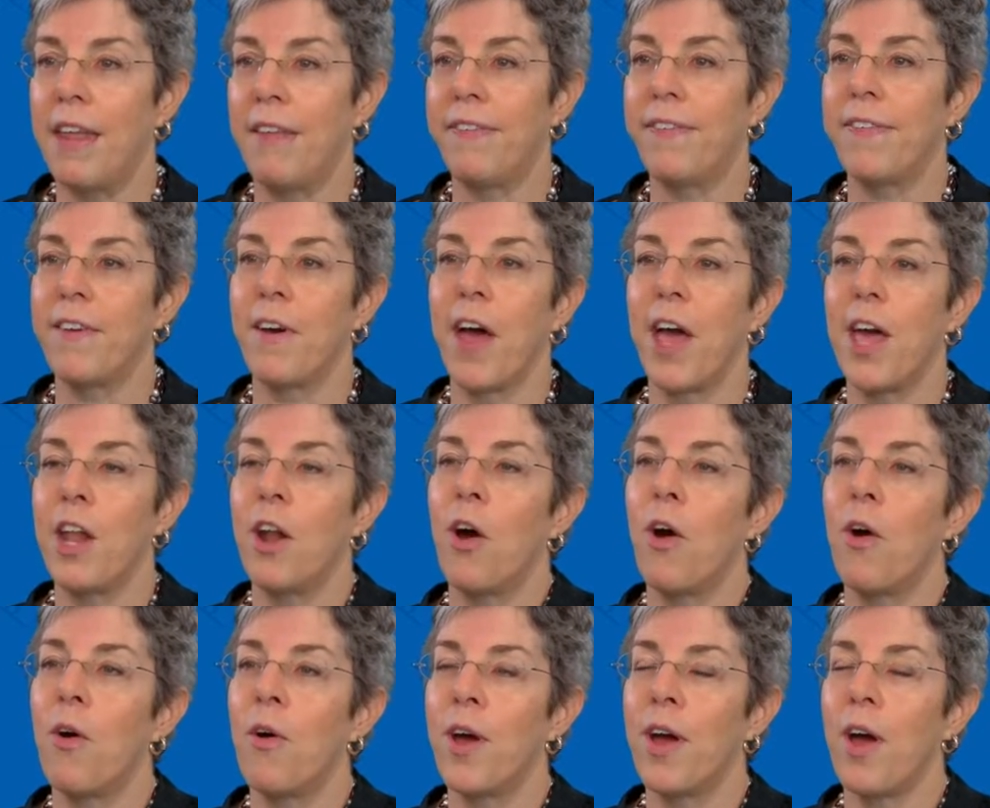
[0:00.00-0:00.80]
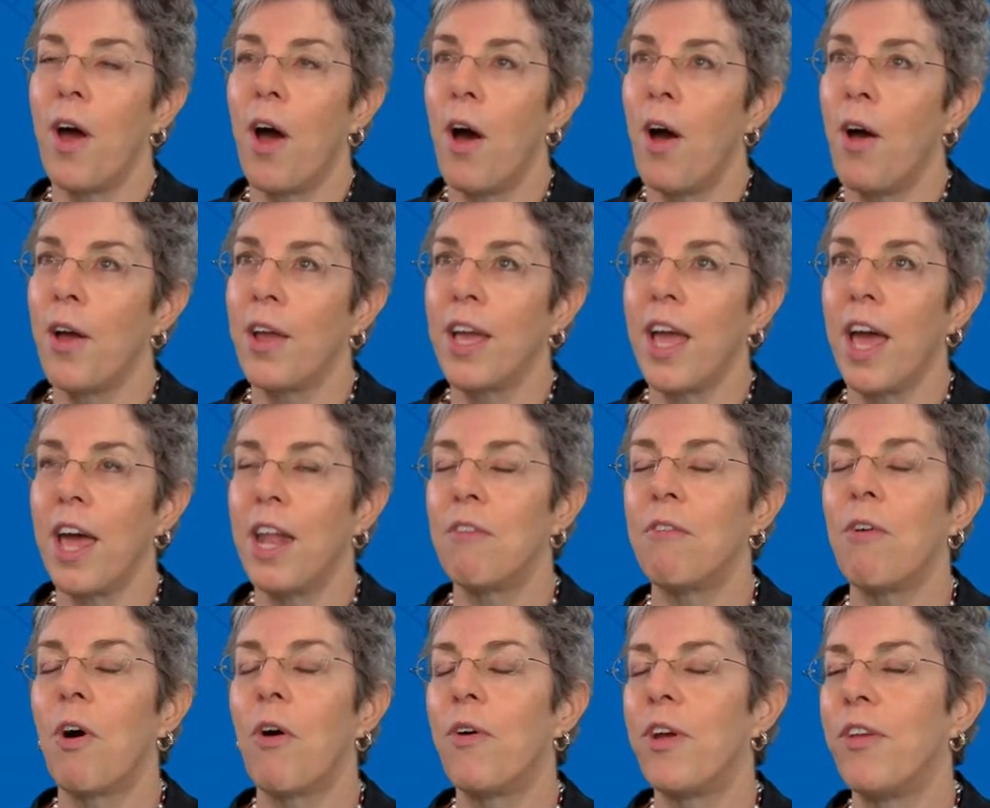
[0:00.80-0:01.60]
And so I
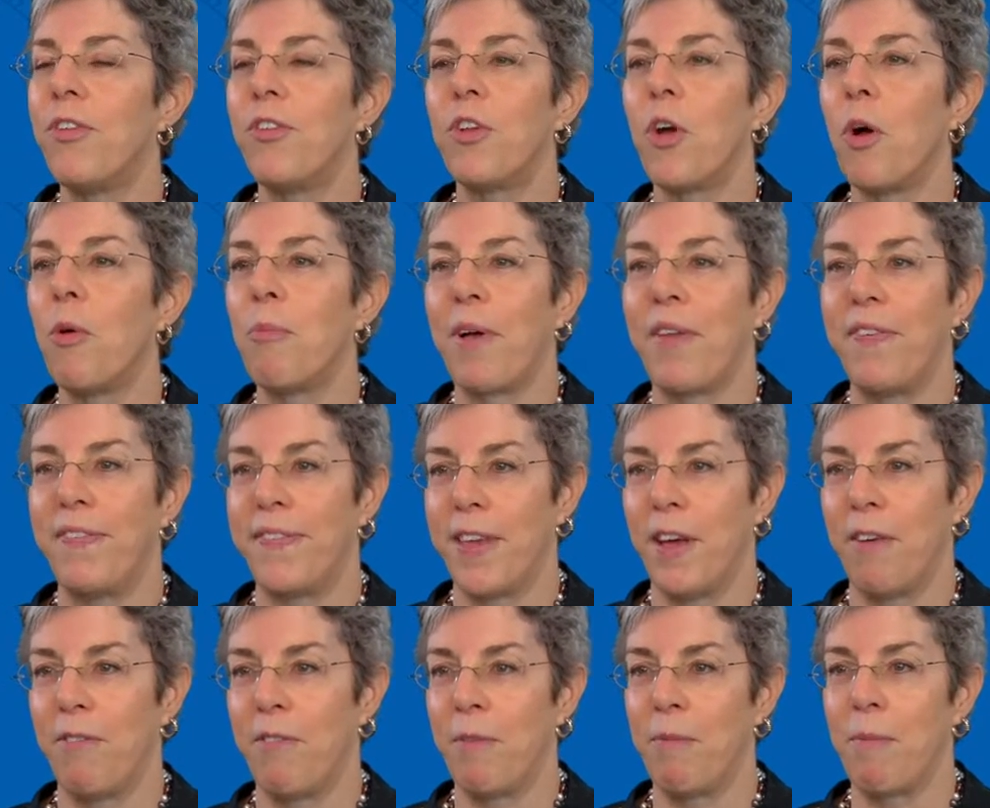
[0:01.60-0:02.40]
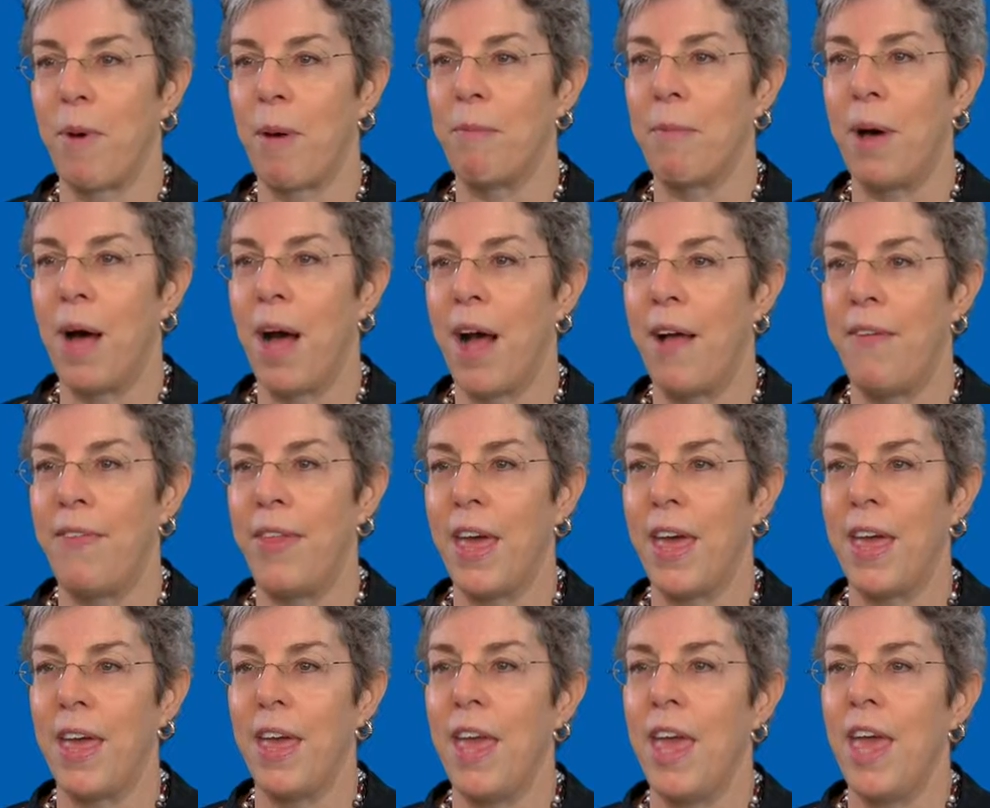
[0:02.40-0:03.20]
kind of always told myself in my
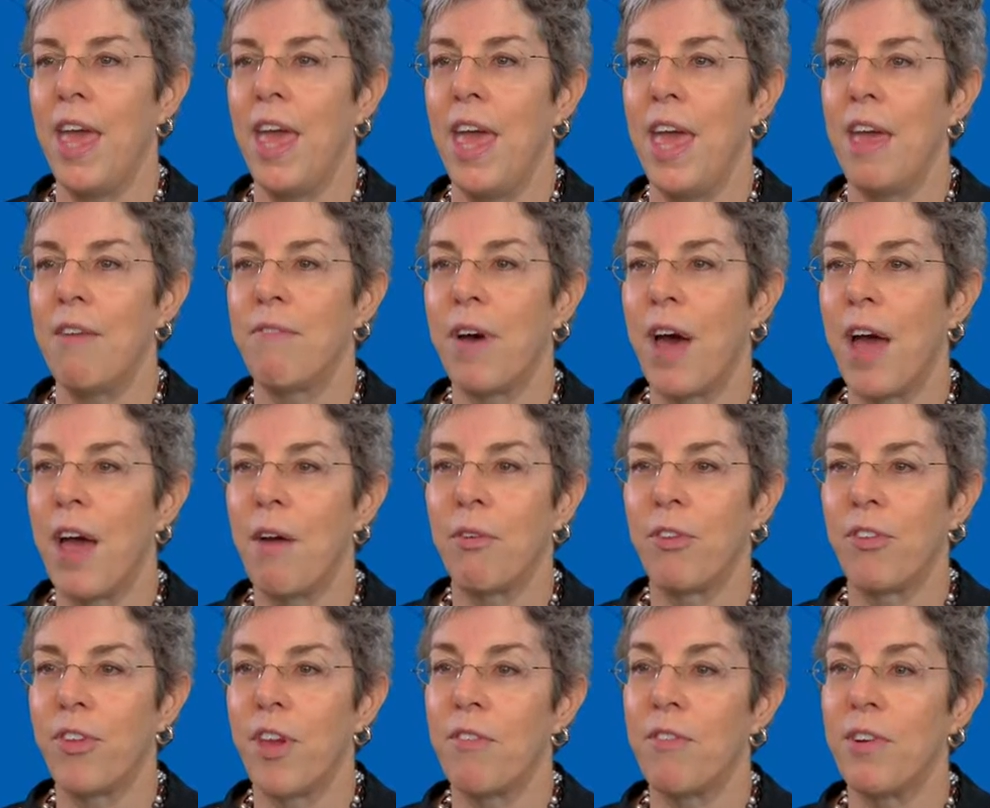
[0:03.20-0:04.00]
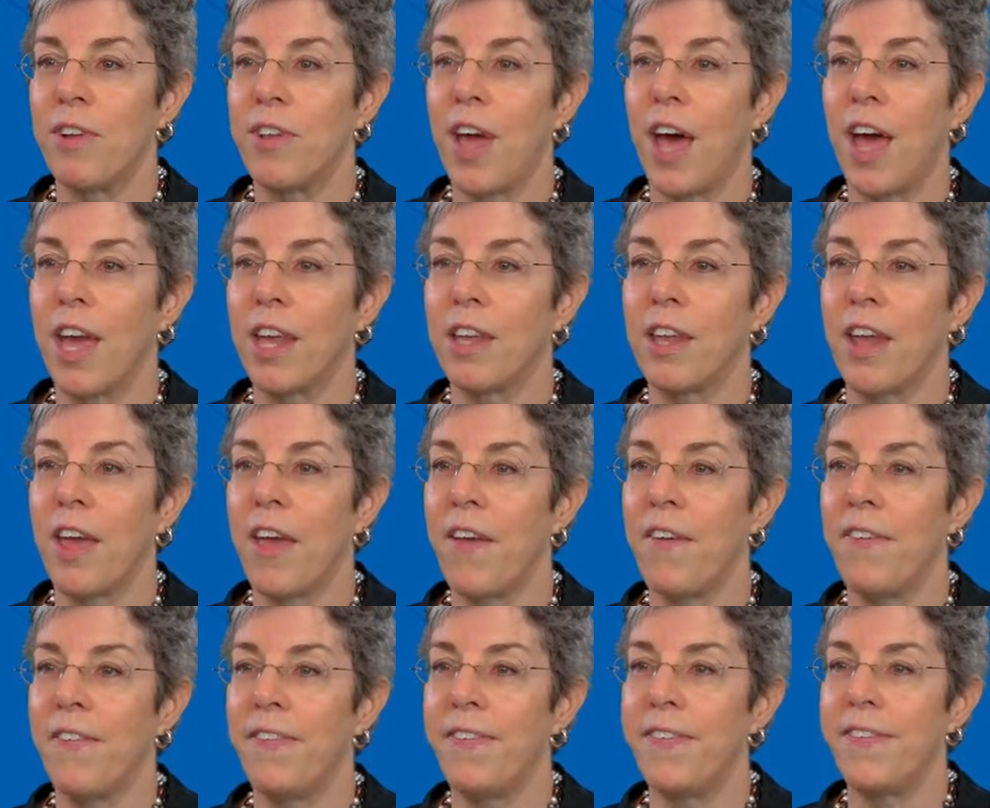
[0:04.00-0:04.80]
mind that if I was ever
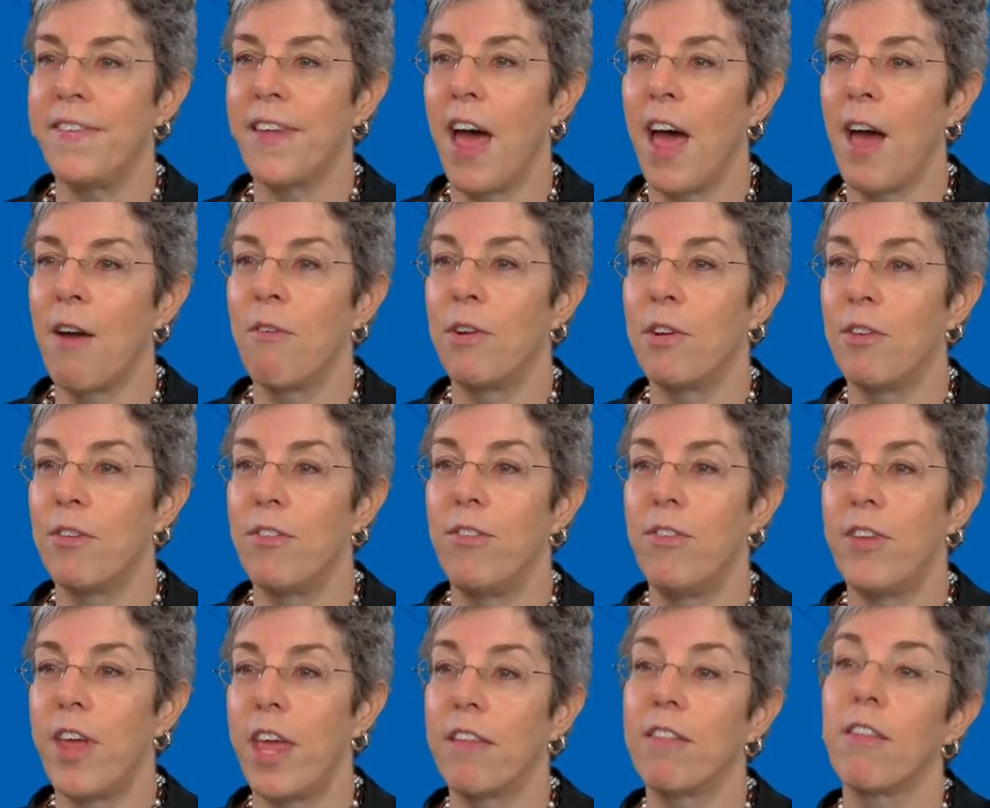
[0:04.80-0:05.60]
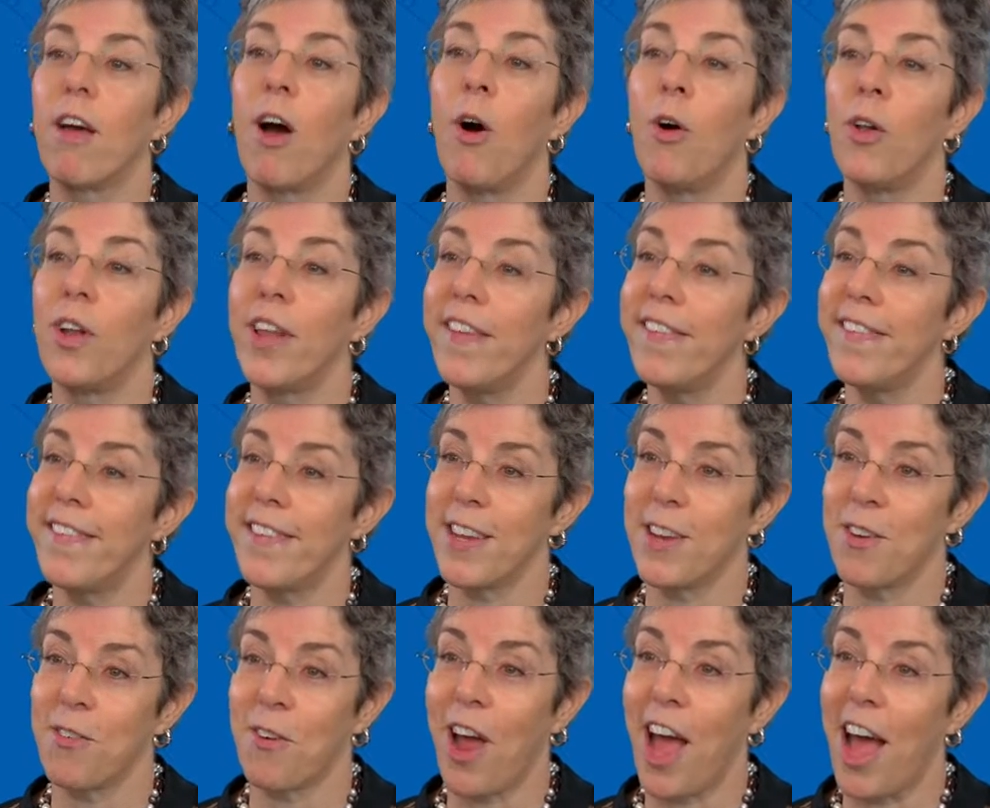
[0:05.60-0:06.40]
diagnosed, I would take the
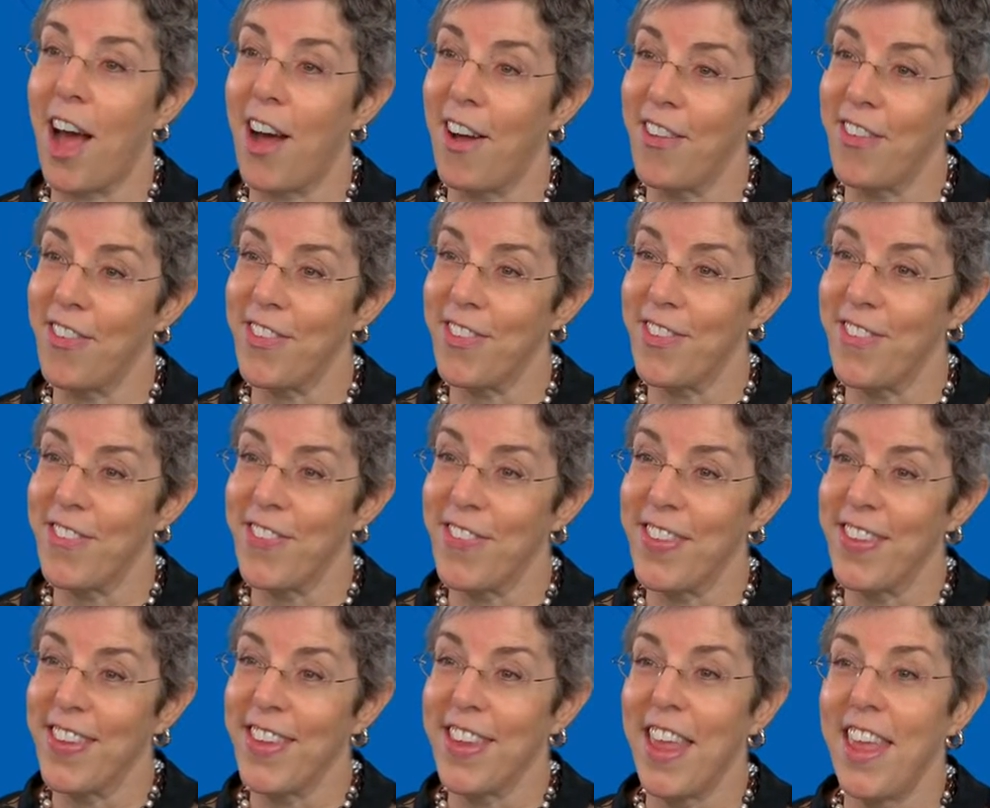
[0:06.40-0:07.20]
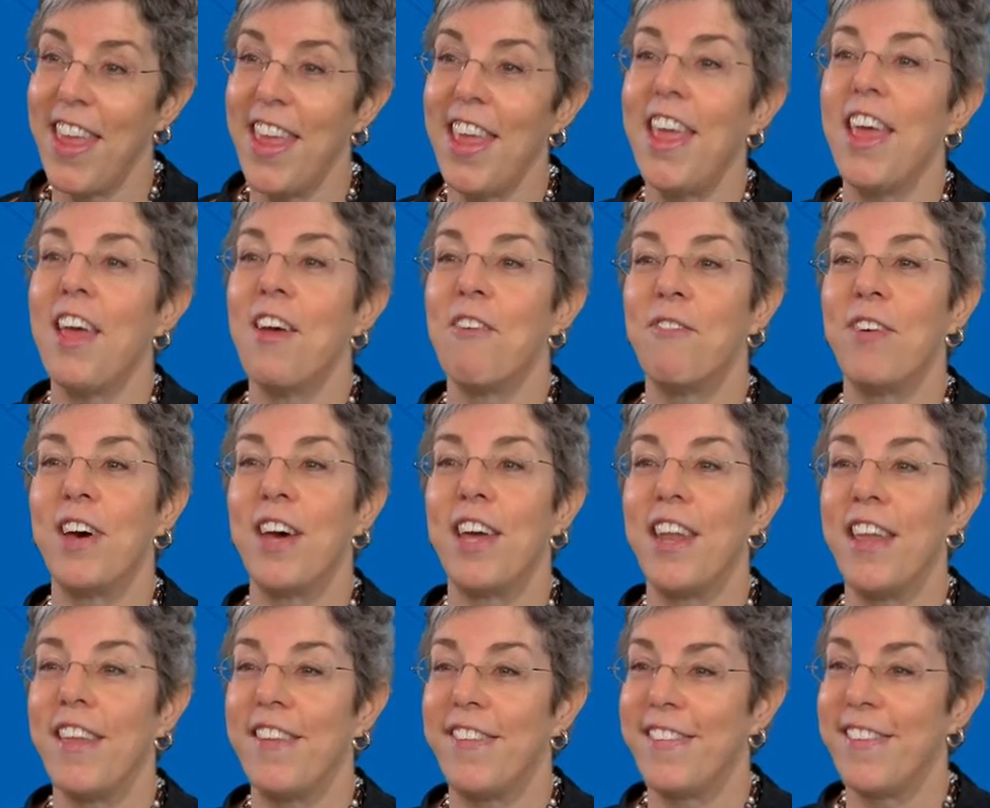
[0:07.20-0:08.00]
holistic route.
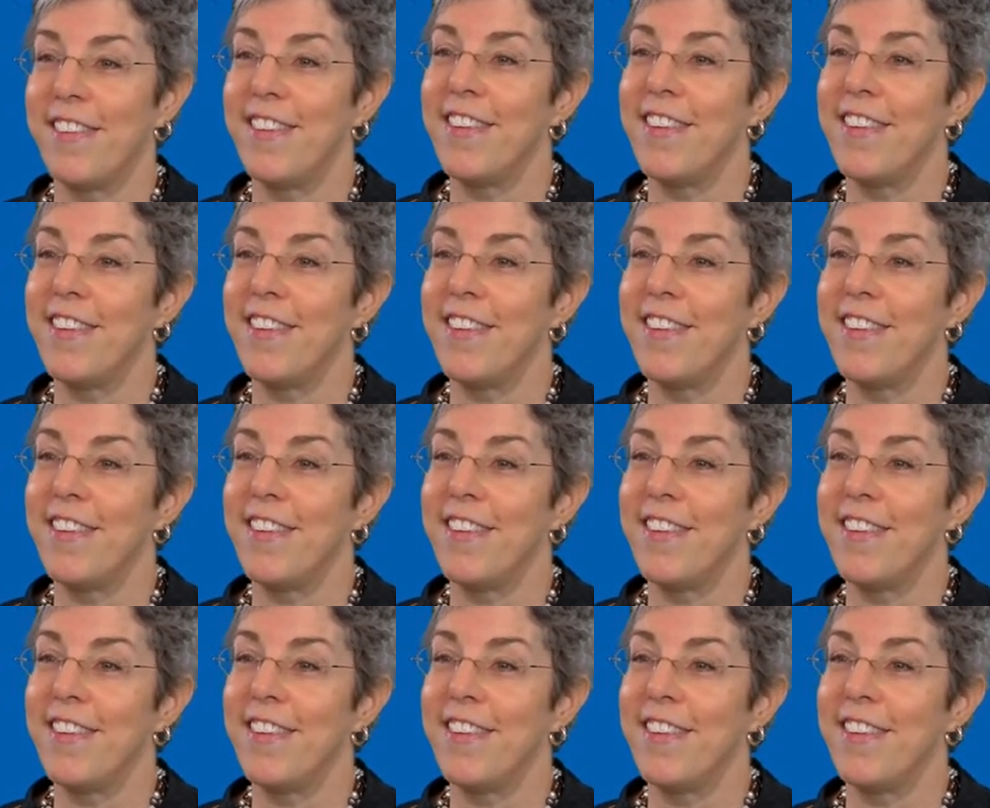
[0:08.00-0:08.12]
But as